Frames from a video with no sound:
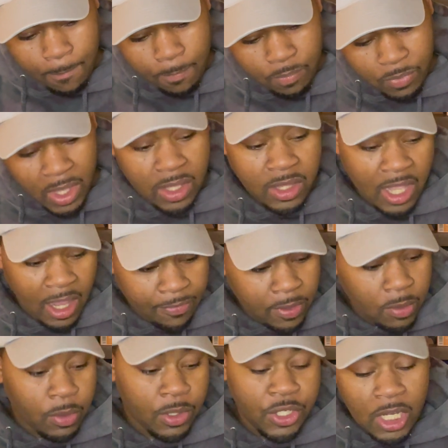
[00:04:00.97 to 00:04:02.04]
They definitely
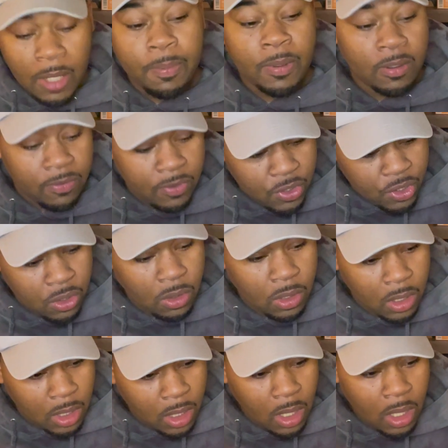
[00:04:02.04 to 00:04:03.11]
were chipping for
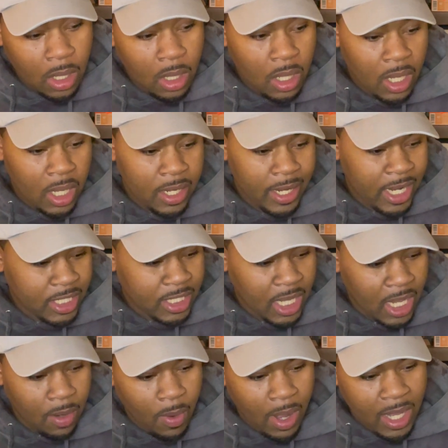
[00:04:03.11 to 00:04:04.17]
sure, and that's
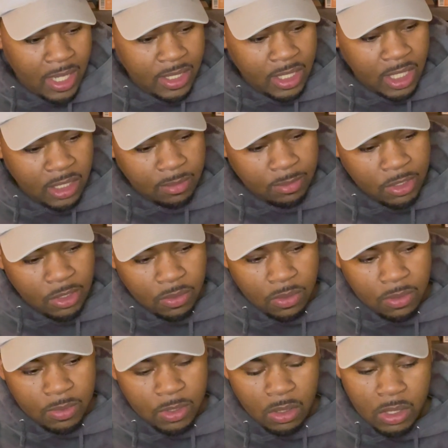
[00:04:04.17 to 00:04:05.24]
kind of why I sent them to
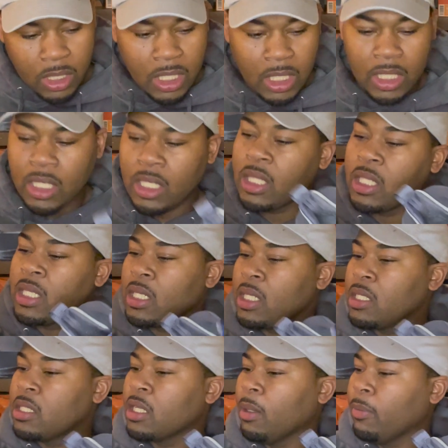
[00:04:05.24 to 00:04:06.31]
him. So he cleaned
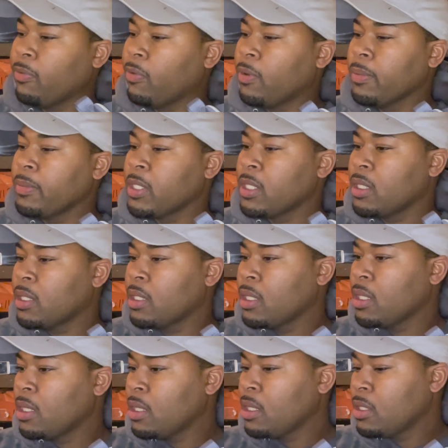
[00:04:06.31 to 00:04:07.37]
these up for me.
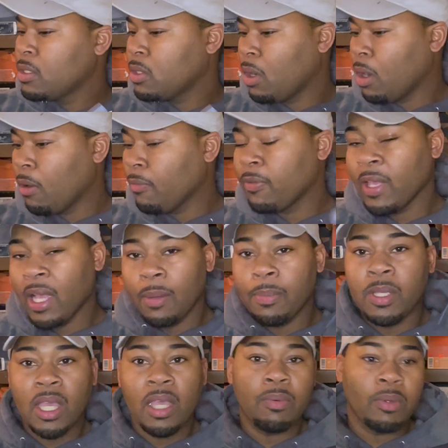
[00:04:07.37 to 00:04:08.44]
So hopefully I'll
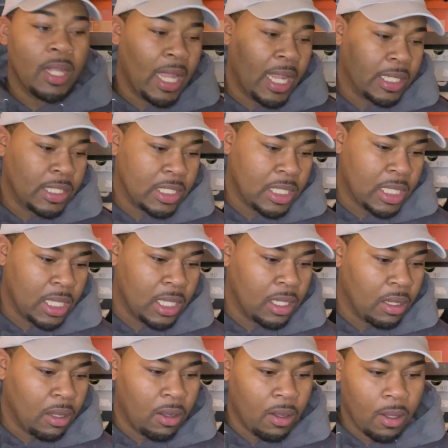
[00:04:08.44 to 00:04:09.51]
be able to actually get
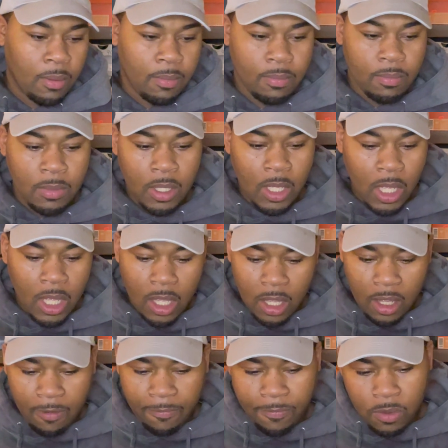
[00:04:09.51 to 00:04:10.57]

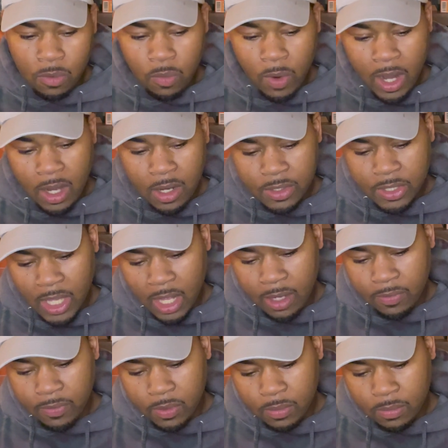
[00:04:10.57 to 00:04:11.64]
a few wears out
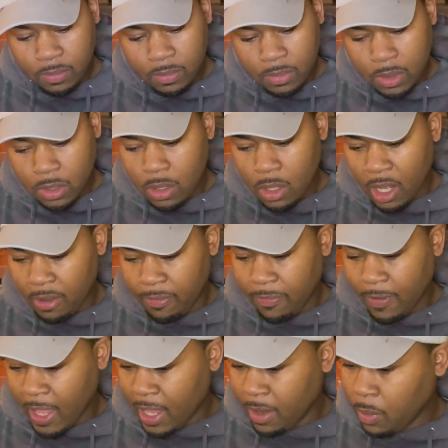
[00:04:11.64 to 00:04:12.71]
of them. You know,
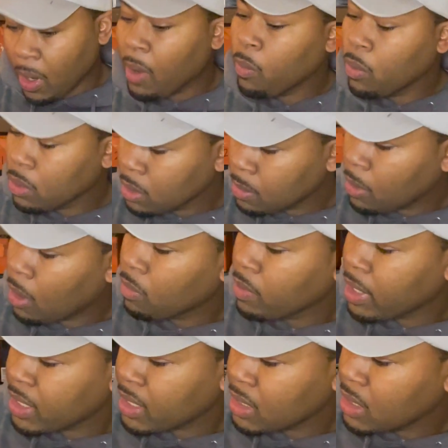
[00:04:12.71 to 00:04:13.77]
I wore them
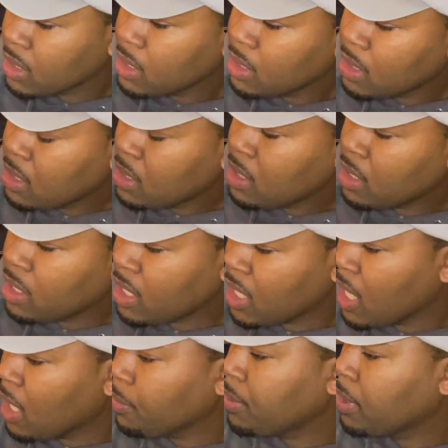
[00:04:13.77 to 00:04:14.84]
already, and they
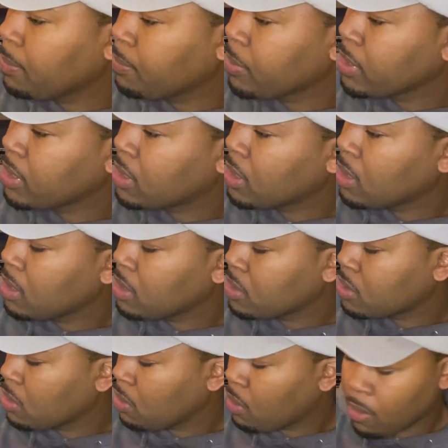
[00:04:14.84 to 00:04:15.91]
held up pretty good.
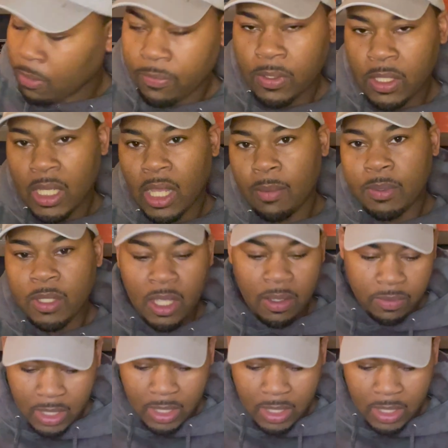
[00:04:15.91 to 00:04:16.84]
So hopefully I'll be able to